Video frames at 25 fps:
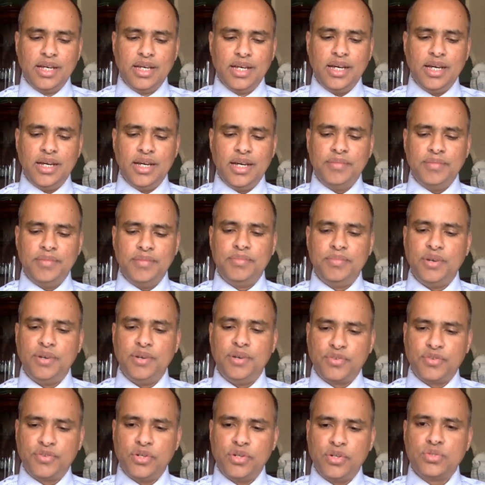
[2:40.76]

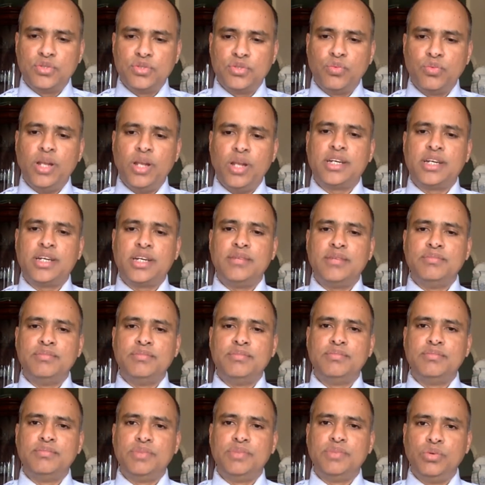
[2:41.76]
of course,
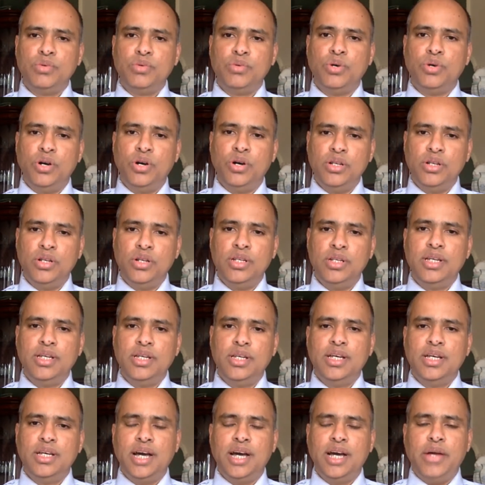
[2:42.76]
welcome you all,
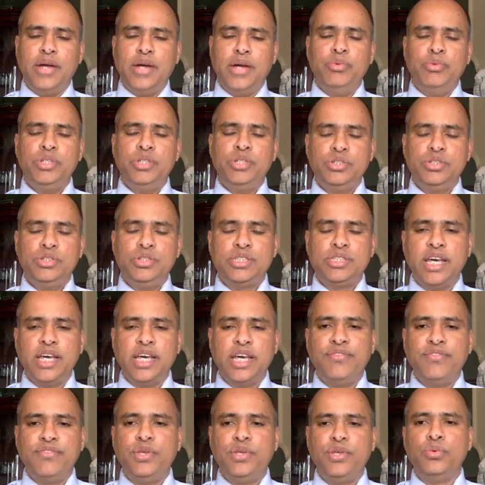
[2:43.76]
I wish to
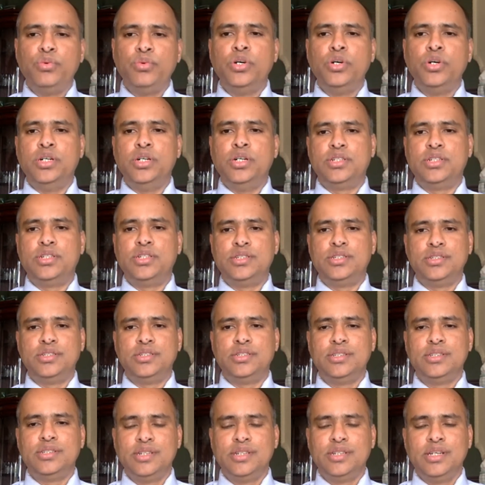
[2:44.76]
say a few
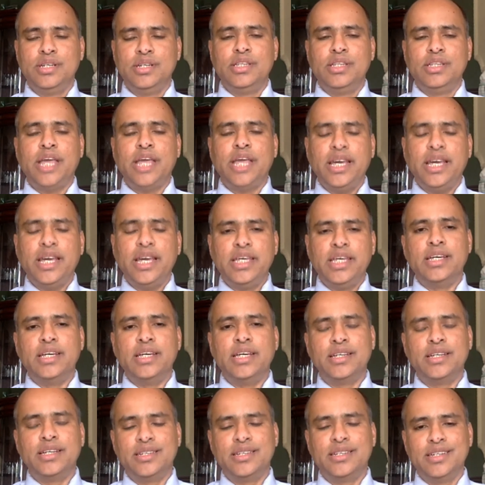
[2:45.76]
words
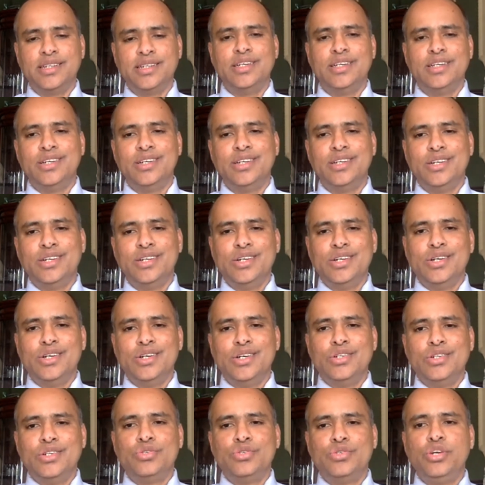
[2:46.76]
thanking
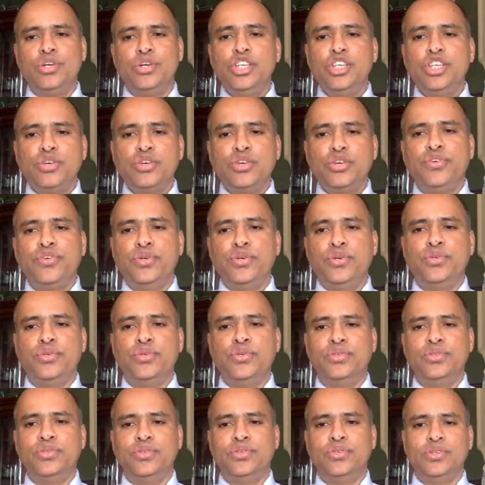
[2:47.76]
to each of you,
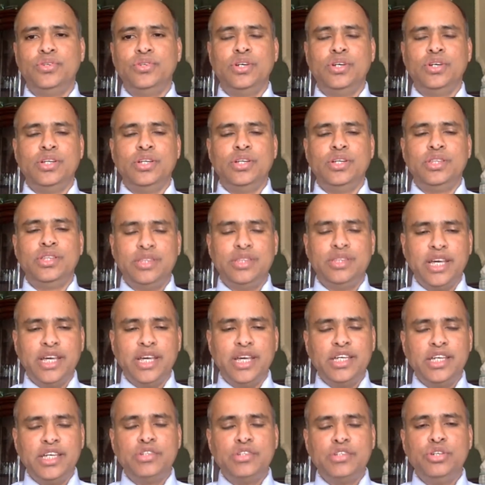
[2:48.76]

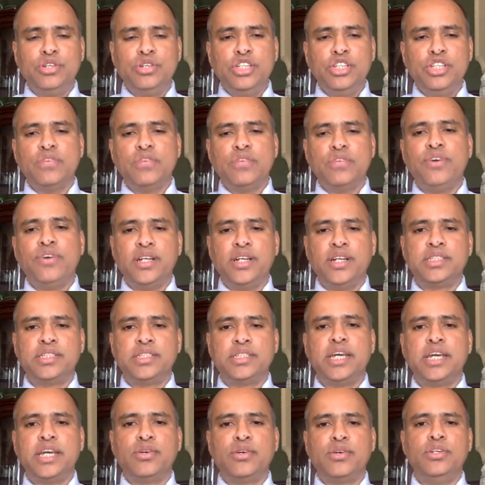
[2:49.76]
thanking to each of our
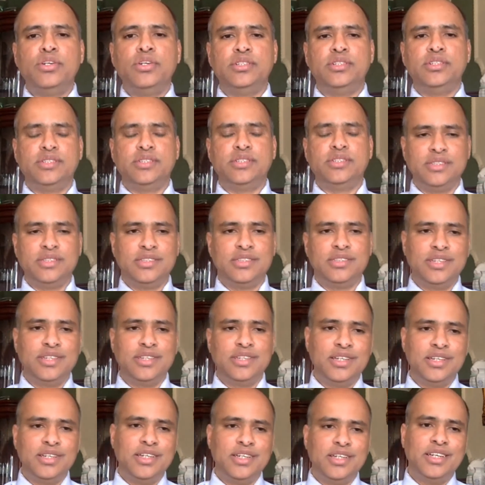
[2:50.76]
stakeholders.
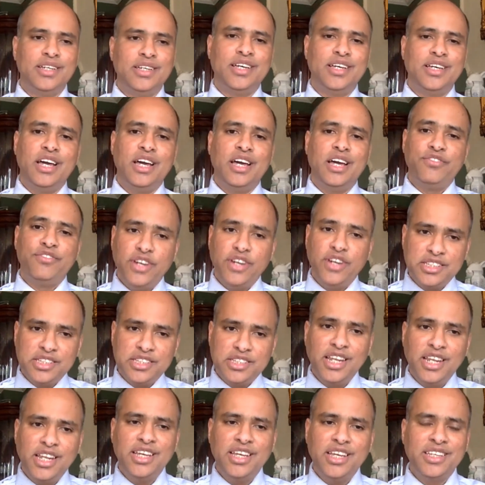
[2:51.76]
And
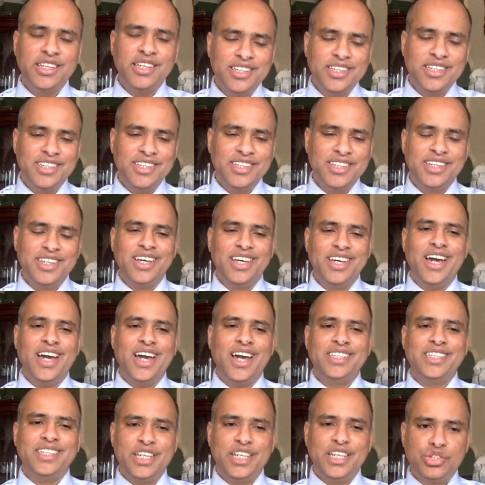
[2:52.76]
firstly,
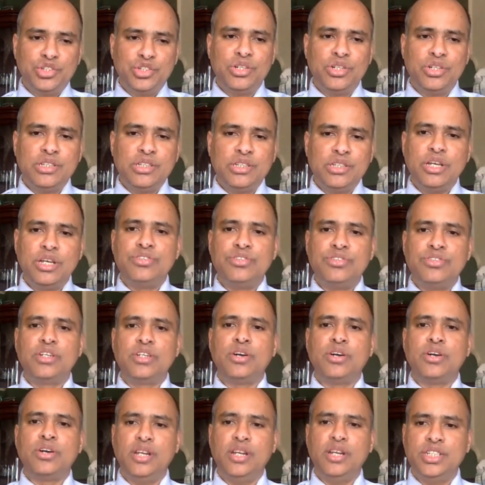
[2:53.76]
as a
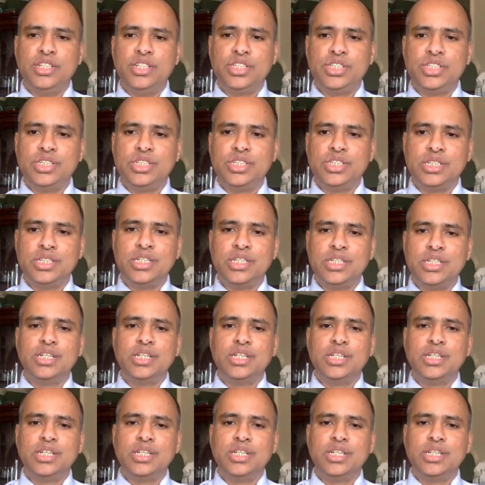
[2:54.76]
student-centric college,